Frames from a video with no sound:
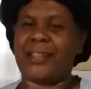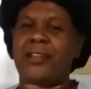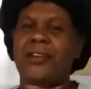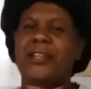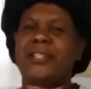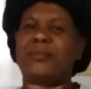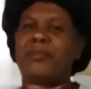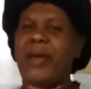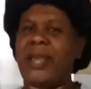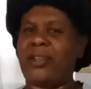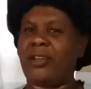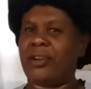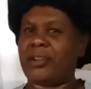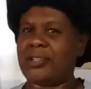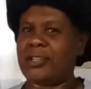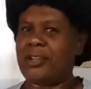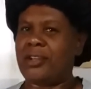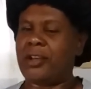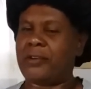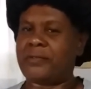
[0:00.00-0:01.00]
because my
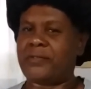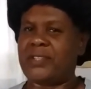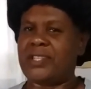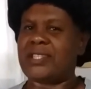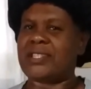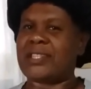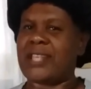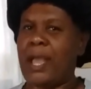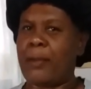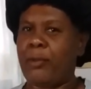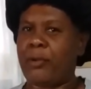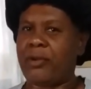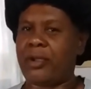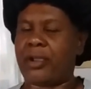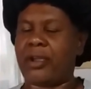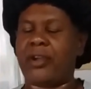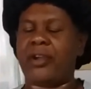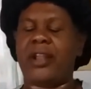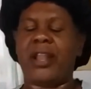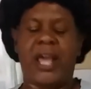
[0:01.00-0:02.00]
daughter loves this
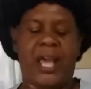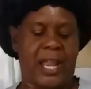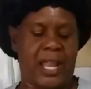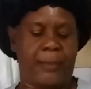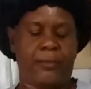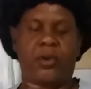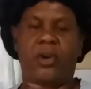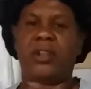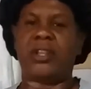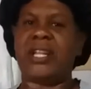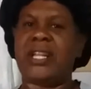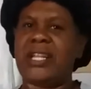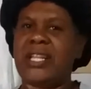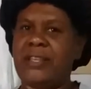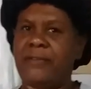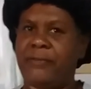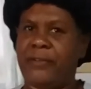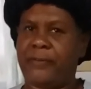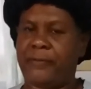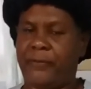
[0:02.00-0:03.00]
camera girl and I'm going to
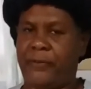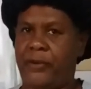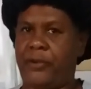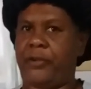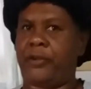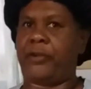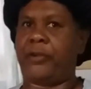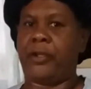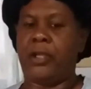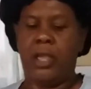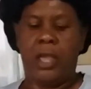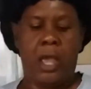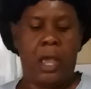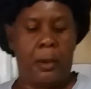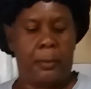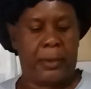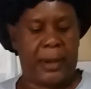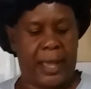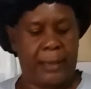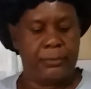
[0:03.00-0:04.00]
leave it for her.
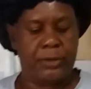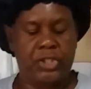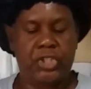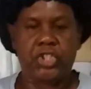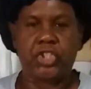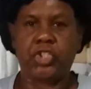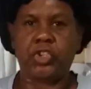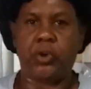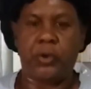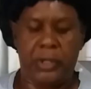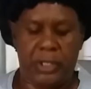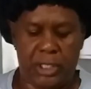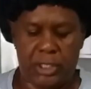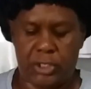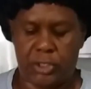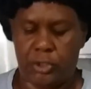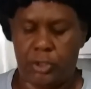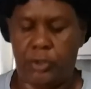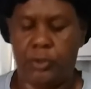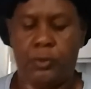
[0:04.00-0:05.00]
But I'm showing
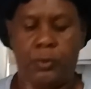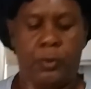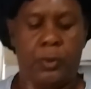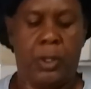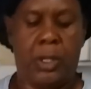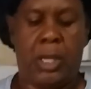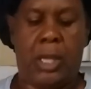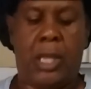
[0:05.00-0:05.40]
it to you.